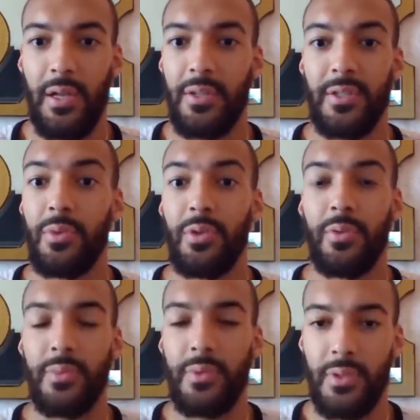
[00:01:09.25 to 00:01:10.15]

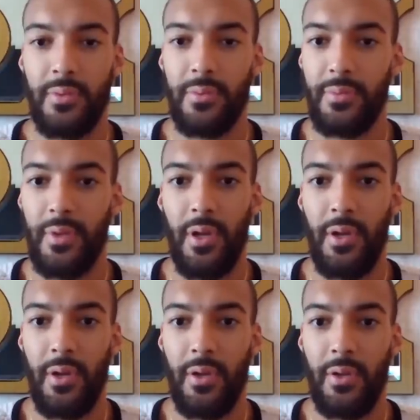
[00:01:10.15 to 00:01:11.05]
symptoms,
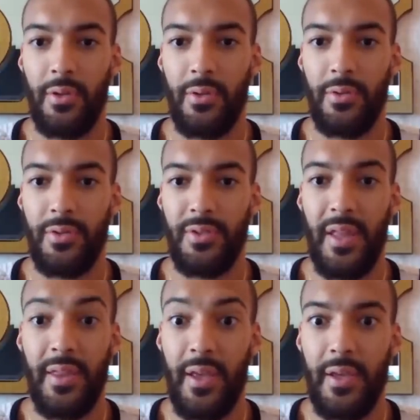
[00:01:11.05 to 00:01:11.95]
uh, just that
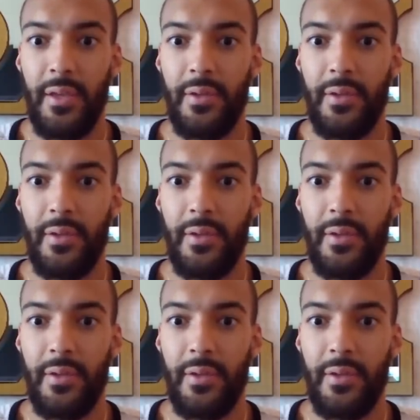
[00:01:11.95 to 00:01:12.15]
day,